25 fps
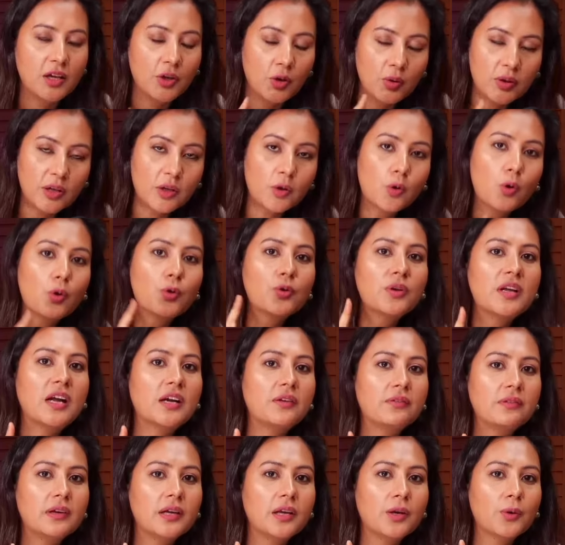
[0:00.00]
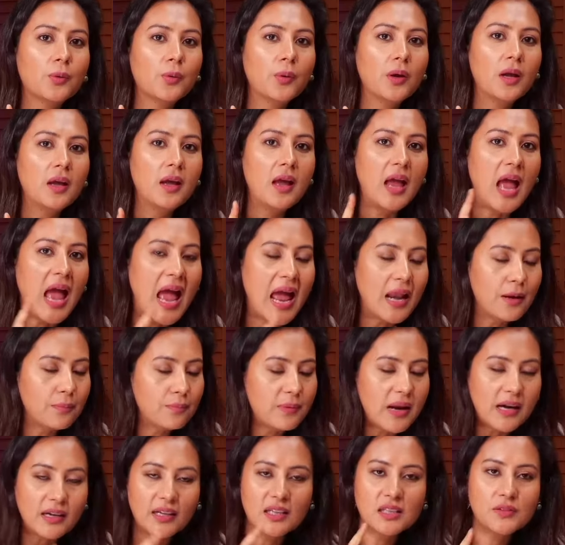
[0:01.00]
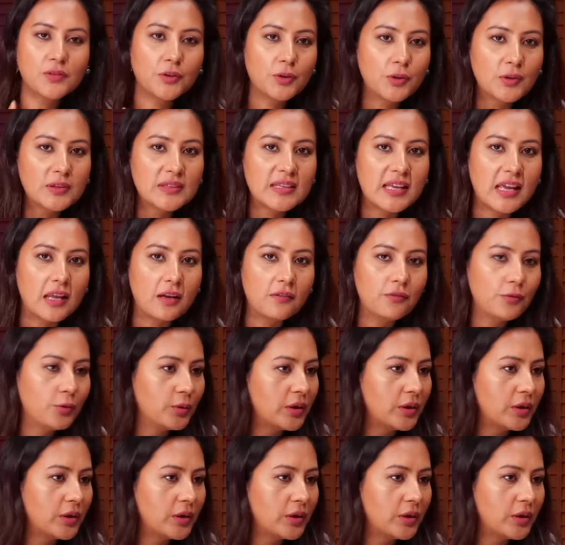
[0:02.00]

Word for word: You can go to that video and practice for yourself.